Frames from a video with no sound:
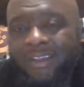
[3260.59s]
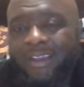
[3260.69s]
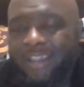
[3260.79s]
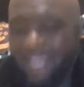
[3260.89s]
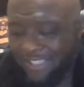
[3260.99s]

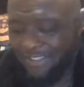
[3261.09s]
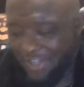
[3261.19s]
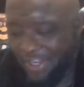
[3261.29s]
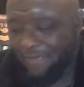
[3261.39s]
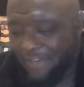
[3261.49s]
that's
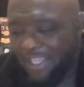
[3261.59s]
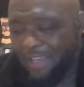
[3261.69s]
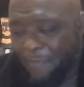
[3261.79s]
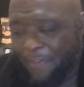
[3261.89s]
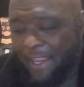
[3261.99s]
enough to give
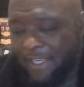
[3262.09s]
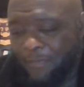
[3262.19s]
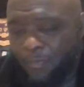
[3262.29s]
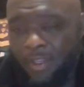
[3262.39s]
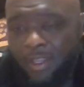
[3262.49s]
thanks.
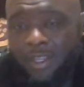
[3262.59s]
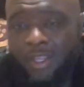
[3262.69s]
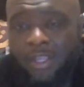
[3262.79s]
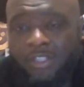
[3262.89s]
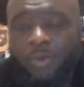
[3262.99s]

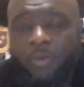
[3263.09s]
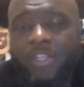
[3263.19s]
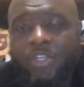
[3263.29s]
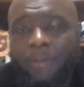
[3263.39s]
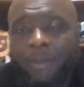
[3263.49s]
So we
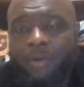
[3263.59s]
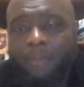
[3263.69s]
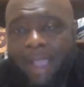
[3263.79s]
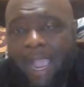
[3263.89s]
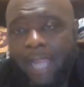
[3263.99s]
should be
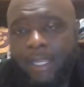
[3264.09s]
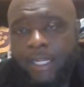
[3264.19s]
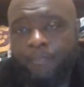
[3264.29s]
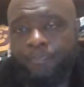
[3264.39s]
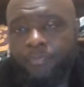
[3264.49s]
reminded
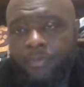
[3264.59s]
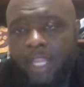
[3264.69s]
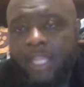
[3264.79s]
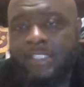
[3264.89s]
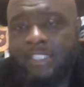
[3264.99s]
in
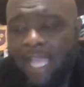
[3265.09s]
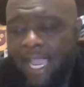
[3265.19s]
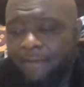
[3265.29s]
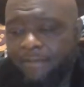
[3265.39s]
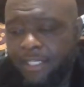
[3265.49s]
this
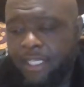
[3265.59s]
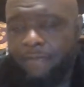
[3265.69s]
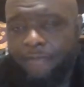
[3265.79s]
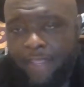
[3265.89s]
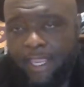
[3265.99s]
life to give
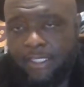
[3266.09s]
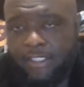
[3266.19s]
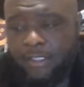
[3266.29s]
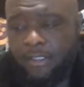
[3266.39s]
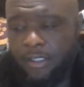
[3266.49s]
thanks
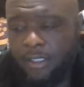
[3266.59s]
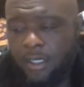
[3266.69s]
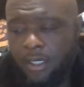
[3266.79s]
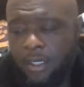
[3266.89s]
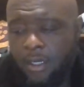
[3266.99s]

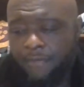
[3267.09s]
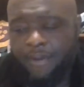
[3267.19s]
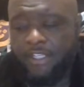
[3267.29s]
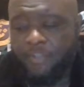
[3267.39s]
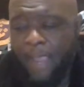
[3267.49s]
for
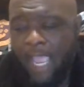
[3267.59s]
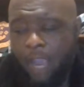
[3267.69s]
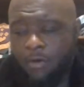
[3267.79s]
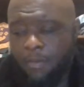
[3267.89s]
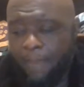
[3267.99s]
his power,
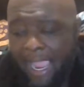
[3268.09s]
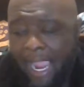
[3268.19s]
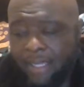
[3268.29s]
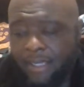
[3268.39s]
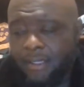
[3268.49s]

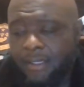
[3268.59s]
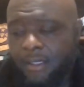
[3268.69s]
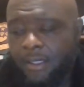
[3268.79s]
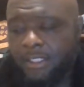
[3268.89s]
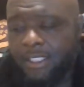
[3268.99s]
reminded
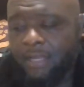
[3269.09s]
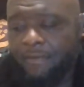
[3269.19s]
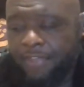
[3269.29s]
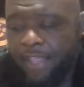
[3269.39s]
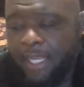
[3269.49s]
to give
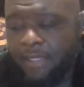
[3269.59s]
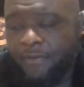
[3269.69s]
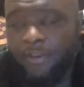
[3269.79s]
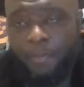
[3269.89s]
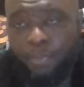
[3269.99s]
thanks for
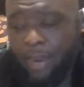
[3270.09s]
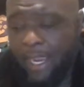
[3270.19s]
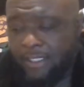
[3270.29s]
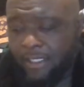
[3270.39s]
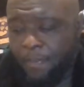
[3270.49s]
the price
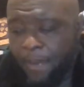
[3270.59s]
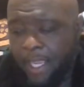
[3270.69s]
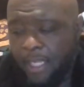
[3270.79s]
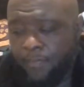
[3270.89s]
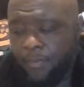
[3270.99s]
that he
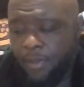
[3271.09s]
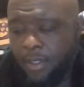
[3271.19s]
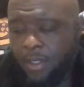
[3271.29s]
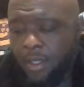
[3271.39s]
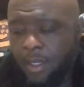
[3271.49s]
paid.
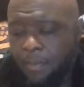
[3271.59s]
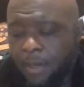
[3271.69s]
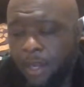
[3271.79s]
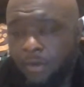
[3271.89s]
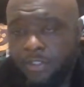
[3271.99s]
But
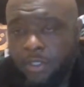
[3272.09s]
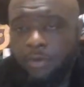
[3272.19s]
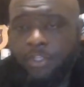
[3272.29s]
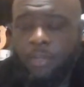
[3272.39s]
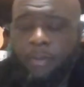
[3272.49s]
also we
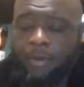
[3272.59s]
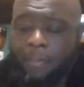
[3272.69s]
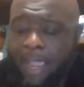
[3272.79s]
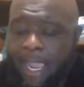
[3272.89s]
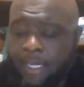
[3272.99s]
should be
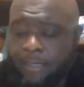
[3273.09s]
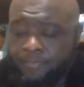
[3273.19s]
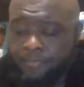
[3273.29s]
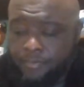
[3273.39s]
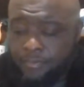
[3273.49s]
reminded
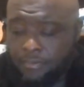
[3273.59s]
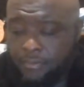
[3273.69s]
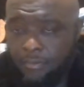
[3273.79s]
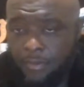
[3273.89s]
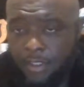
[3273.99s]

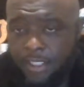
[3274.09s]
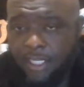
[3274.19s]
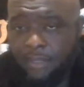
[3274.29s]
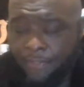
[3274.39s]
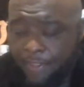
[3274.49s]
to
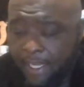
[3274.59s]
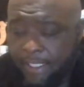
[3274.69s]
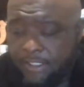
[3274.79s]
give thanks